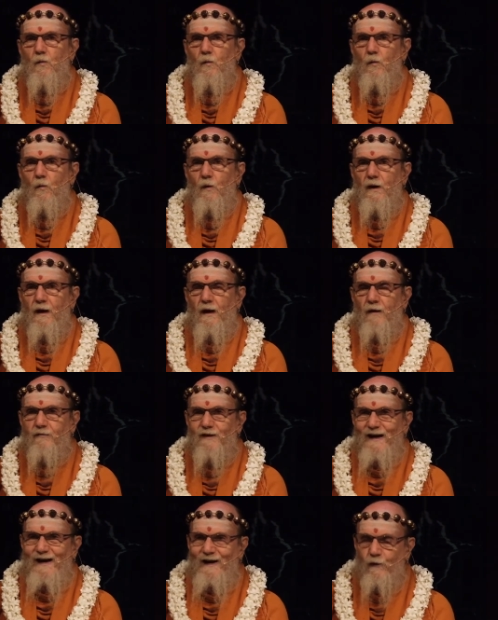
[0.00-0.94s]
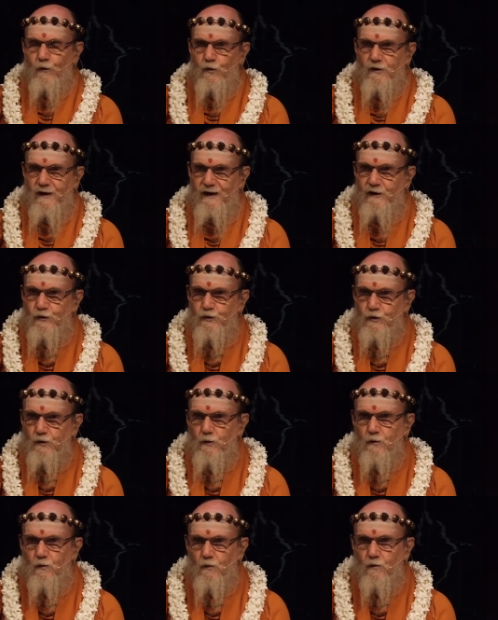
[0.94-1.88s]
we have an outer
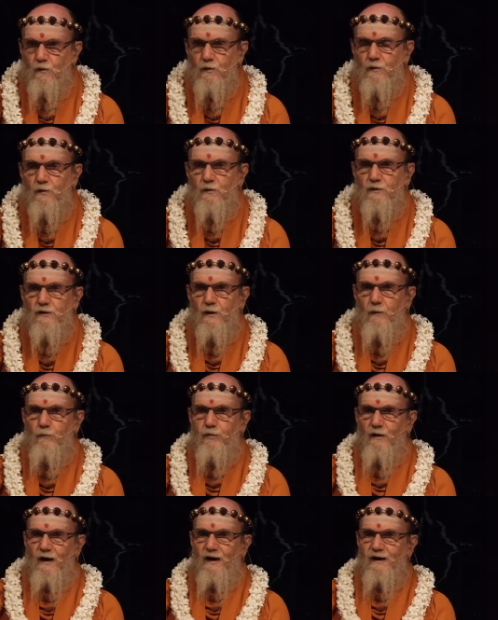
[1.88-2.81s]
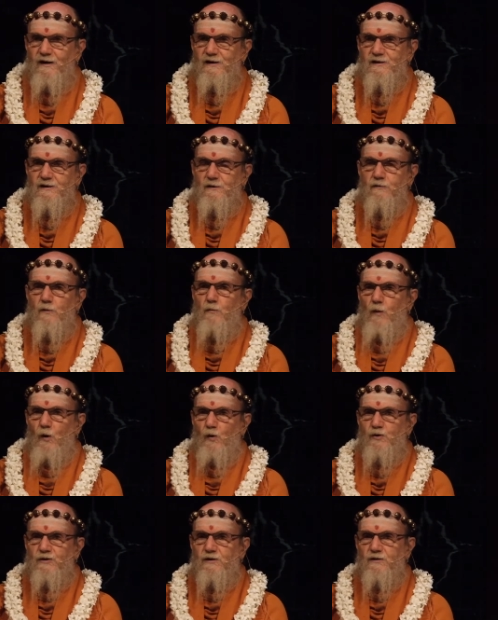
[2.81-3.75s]
nature comprised of
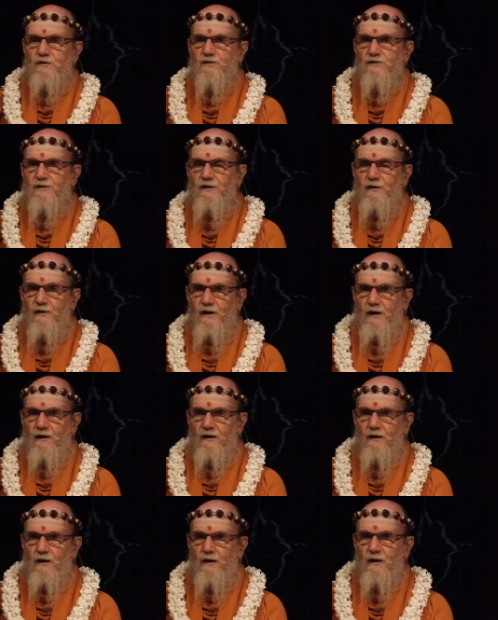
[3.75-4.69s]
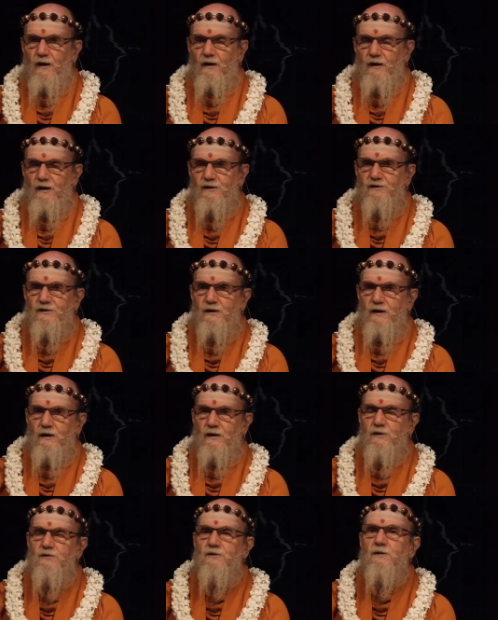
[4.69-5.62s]
emotions and thinking and
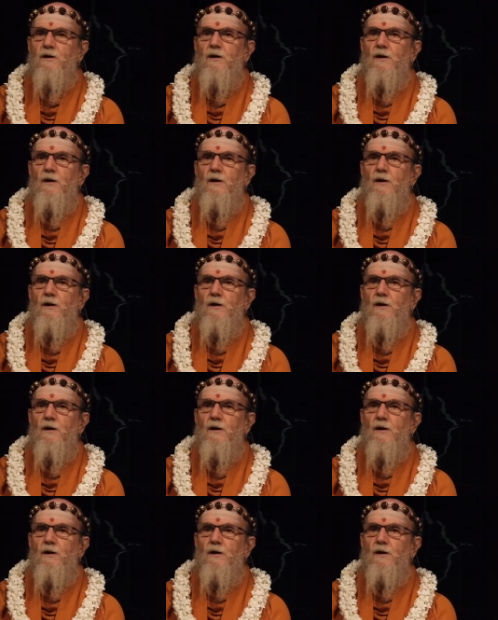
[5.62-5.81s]
instincts.